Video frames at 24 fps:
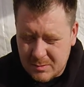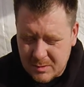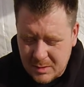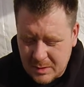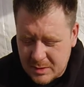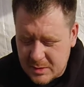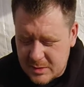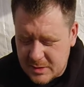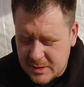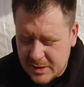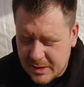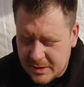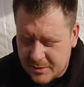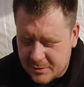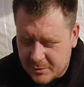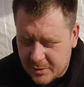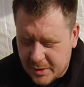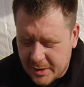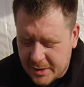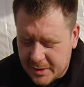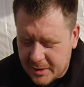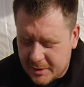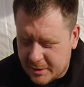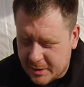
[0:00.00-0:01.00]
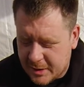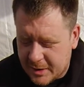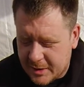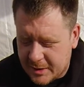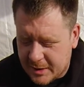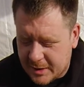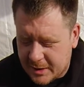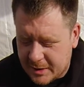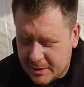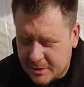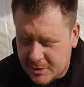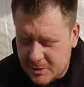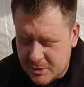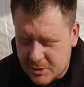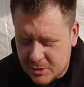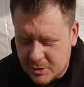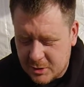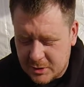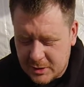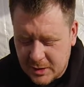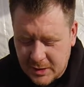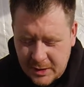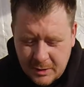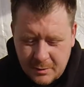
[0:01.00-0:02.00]
it's neither here nor there that I can
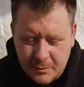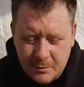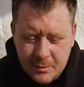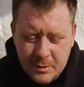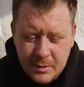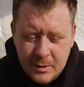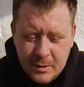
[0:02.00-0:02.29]
sort that out.